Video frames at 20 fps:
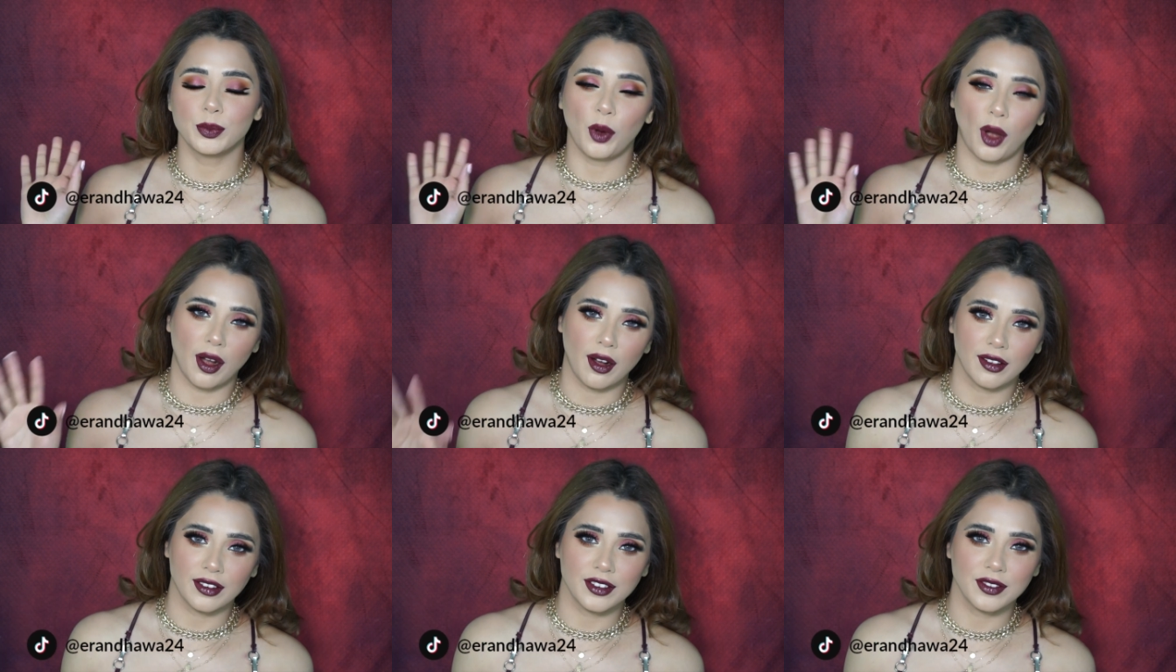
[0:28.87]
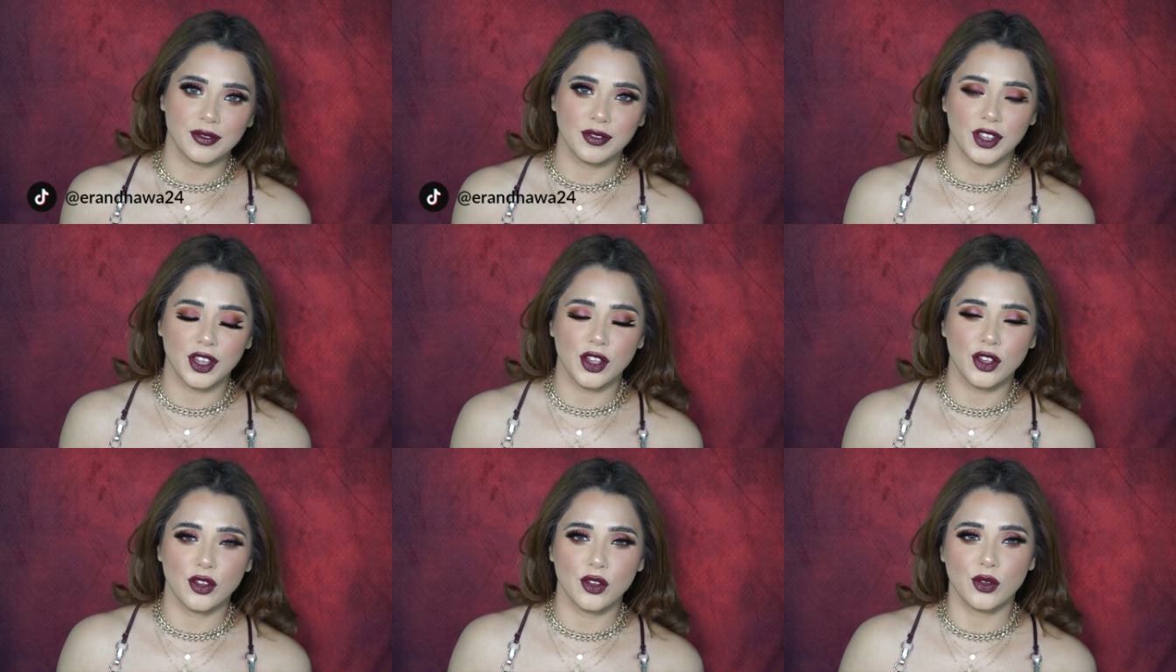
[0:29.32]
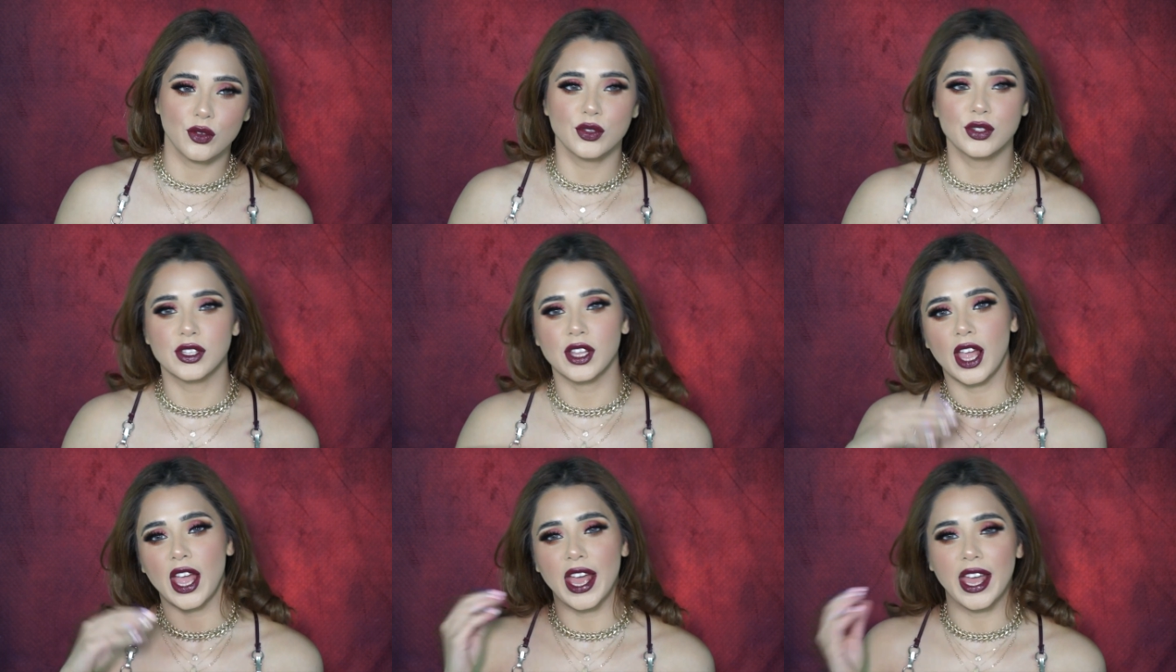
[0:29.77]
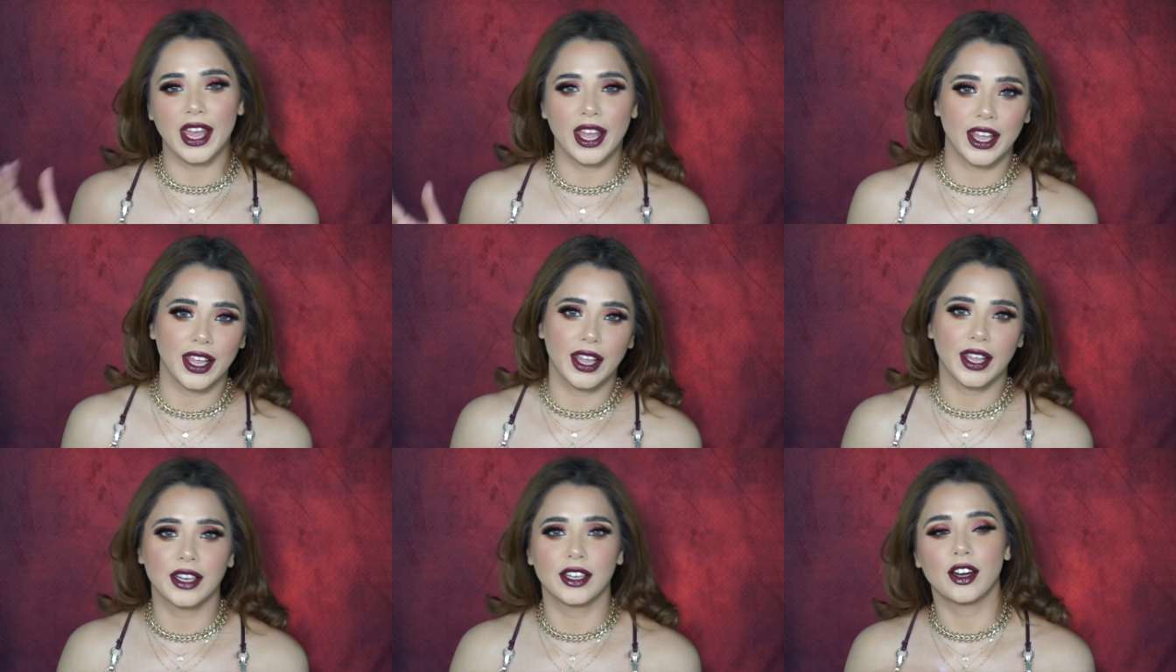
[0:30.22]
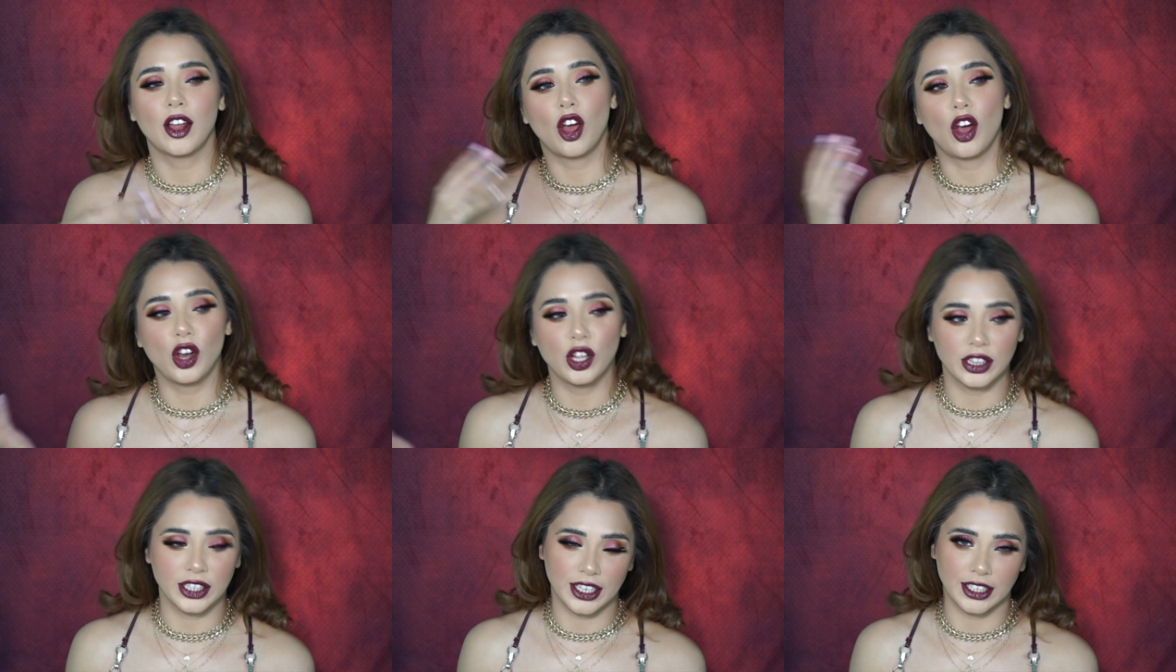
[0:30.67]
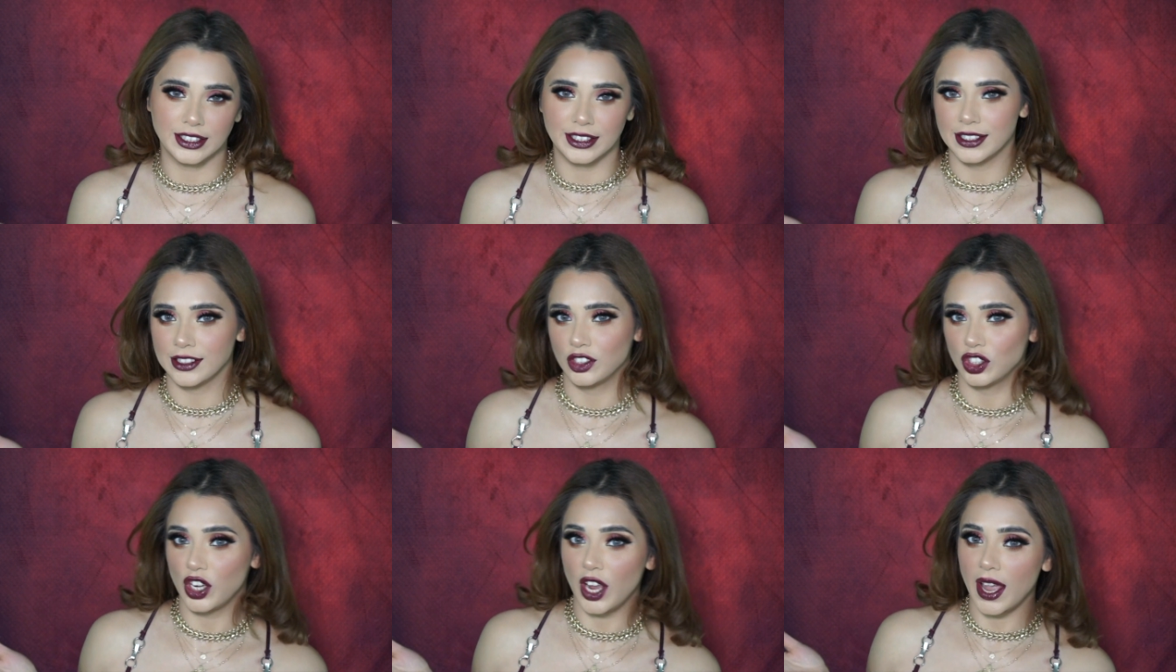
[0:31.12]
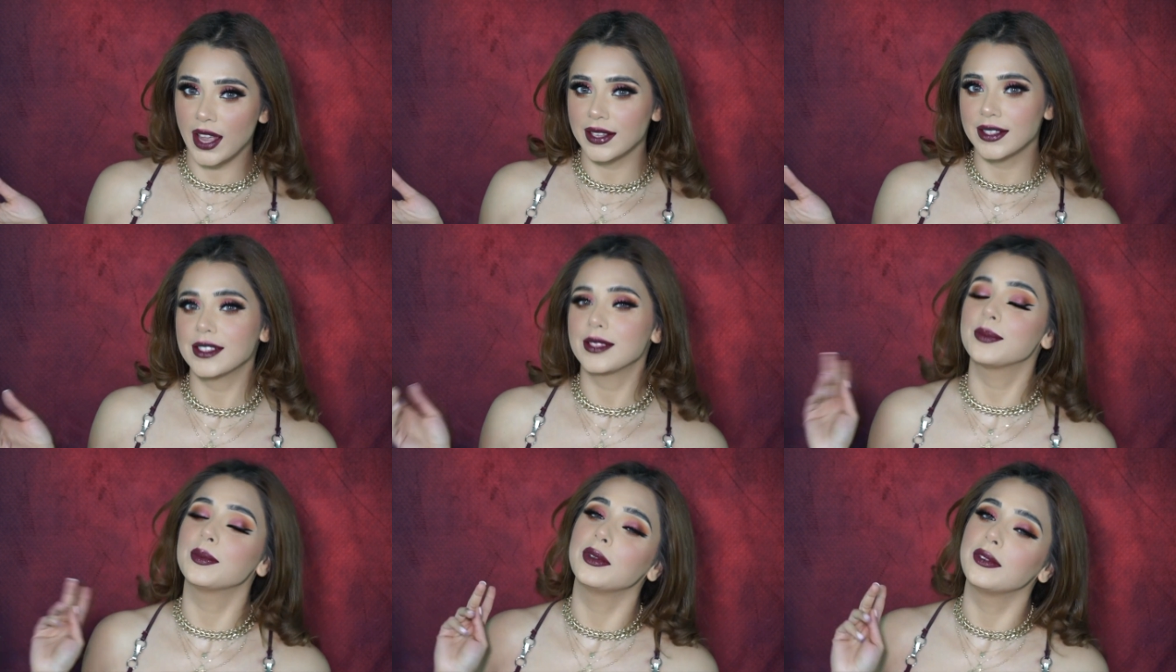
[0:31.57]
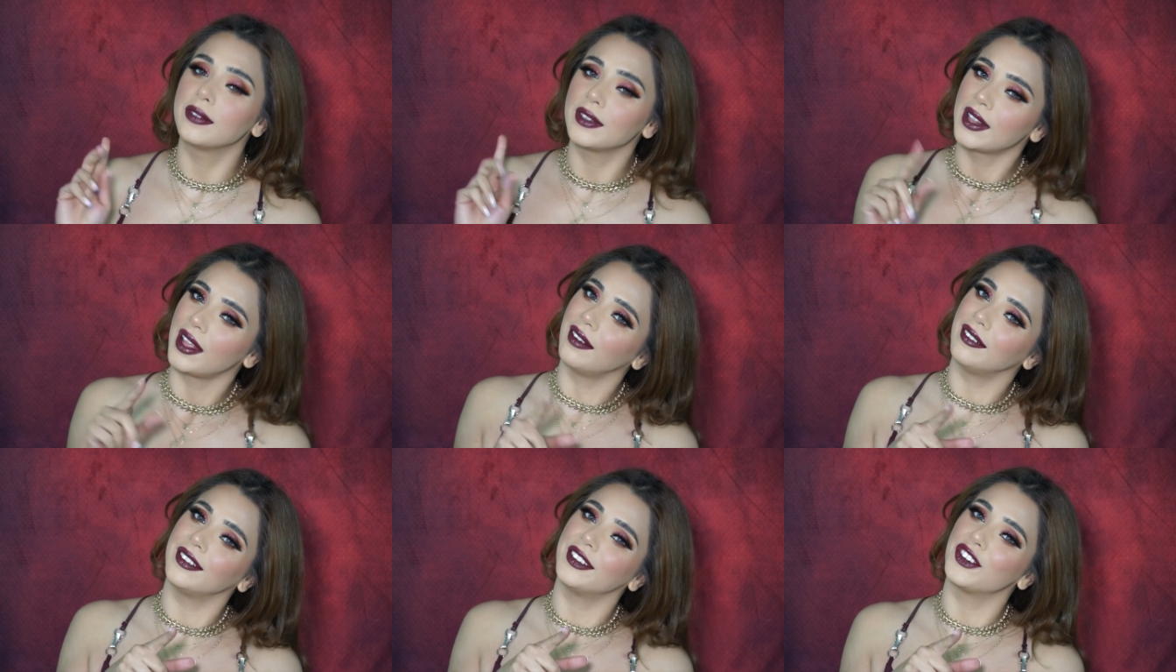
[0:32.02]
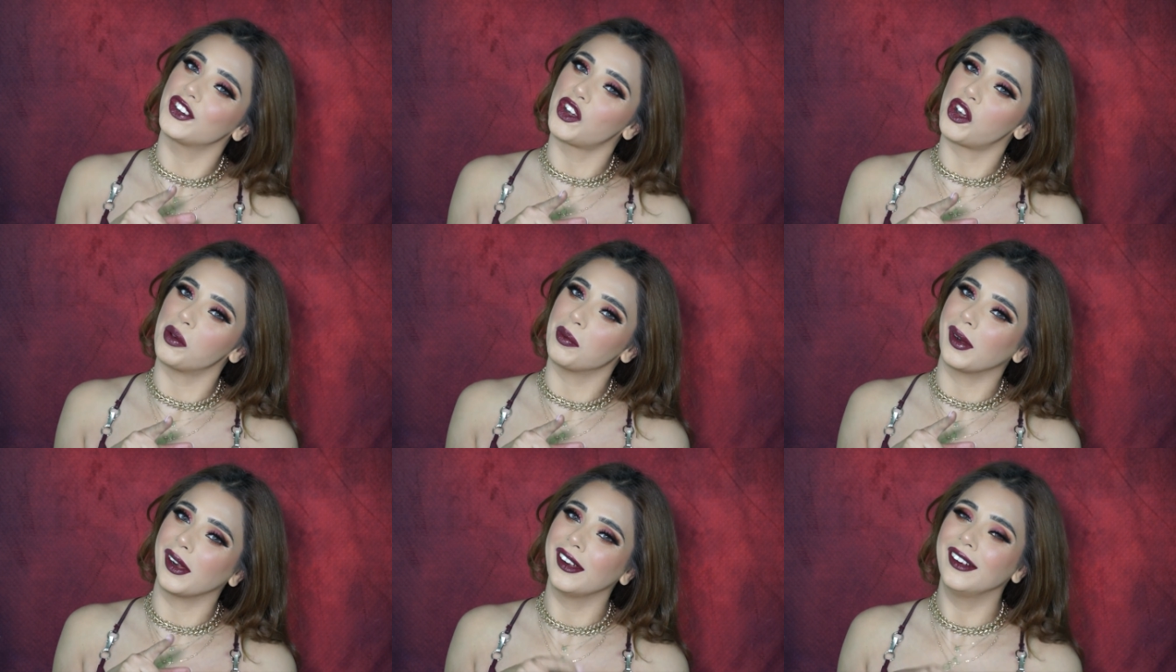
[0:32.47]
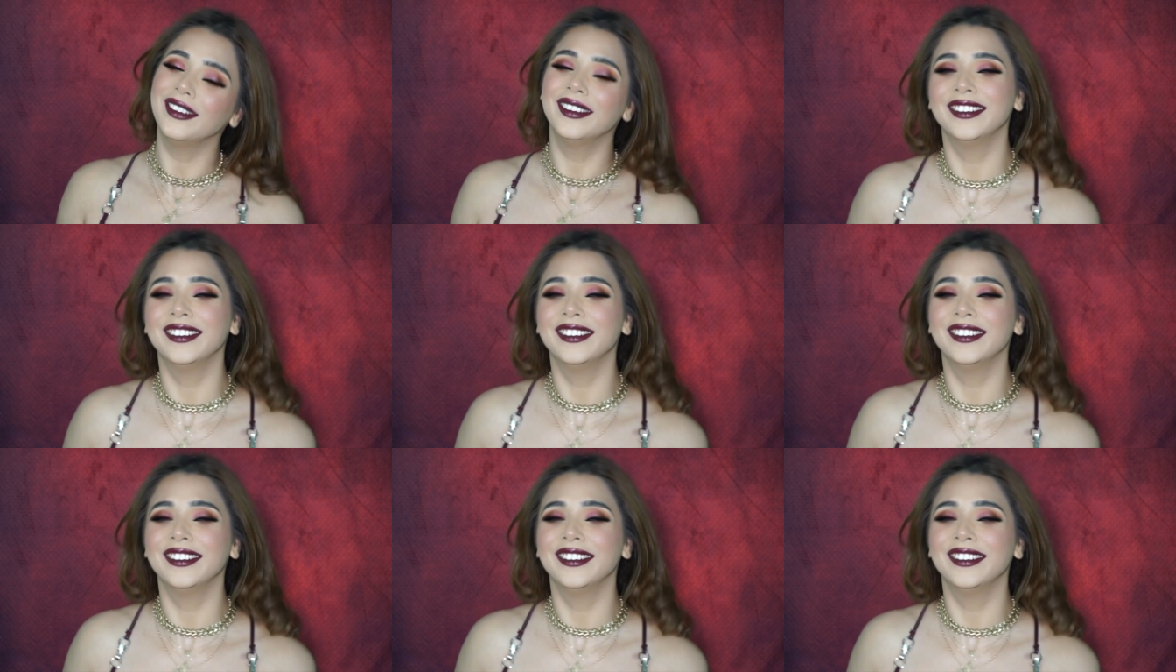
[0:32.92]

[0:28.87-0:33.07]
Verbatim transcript: product reviews and all the other jazz, but without the drama.